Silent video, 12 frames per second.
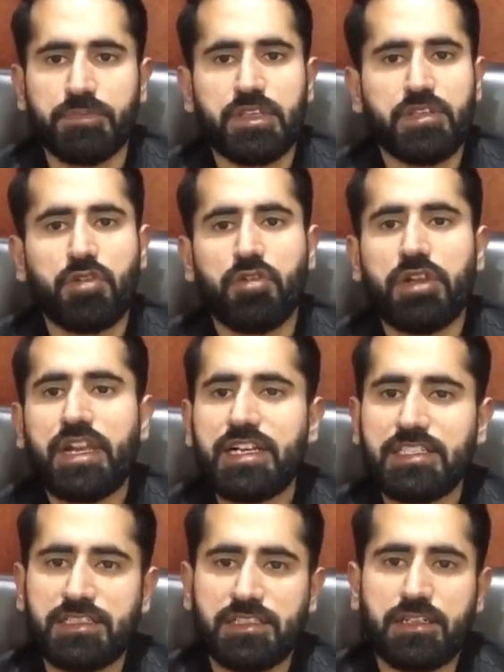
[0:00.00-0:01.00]
So
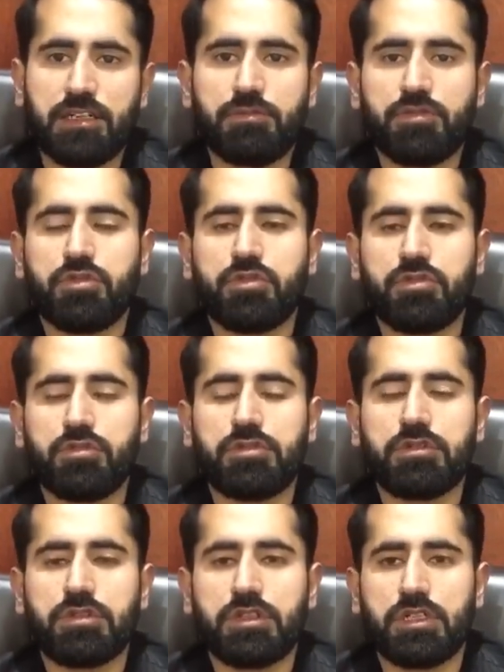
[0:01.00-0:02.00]
let's come
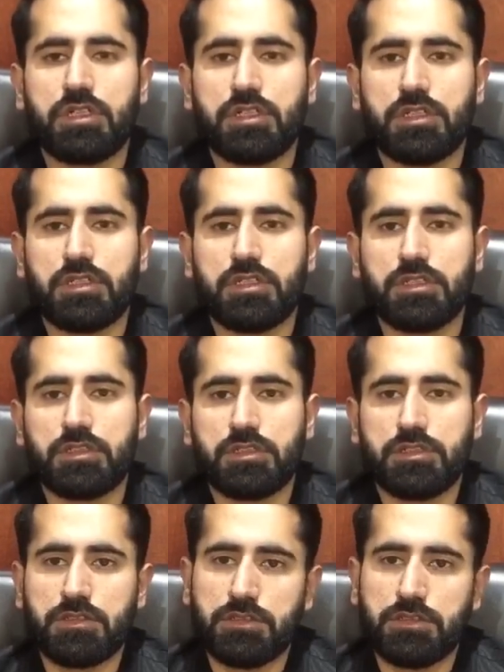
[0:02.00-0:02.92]
to